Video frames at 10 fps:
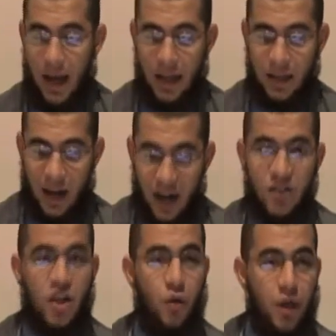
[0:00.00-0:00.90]
And
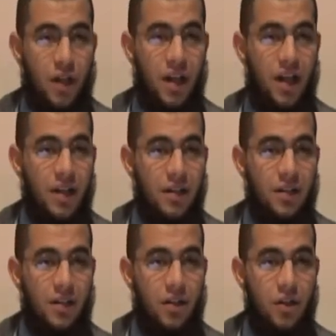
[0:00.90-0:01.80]

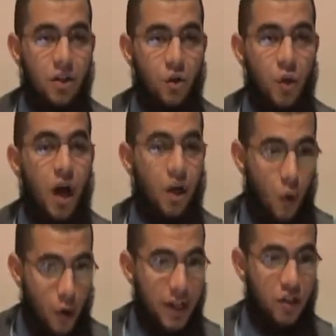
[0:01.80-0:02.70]
consequently, we
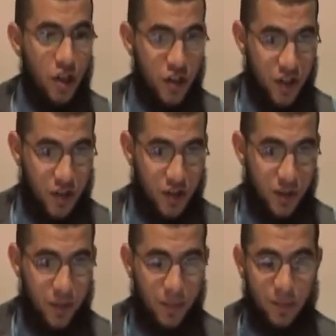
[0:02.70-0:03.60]
are quoting Jesus.